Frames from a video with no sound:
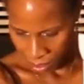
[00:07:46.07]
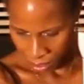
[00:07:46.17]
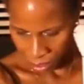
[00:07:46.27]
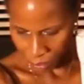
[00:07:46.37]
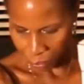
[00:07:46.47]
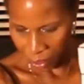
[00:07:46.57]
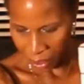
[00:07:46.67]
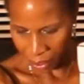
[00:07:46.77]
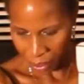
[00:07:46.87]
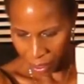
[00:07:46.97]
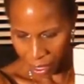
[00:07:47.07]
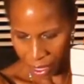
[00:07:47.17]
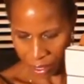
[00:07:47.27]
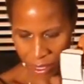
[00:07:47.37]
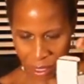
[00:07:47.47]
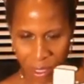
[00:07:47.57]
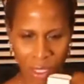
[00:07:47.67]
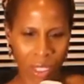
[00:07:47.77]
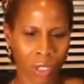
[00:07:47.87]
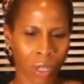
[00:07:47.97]
it says Bitter
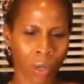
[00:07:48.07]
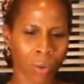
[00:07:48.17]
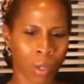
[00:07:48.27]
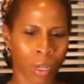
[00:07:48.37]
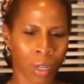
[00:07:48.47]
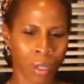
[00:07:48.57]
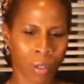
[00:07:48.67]
Essence Toner.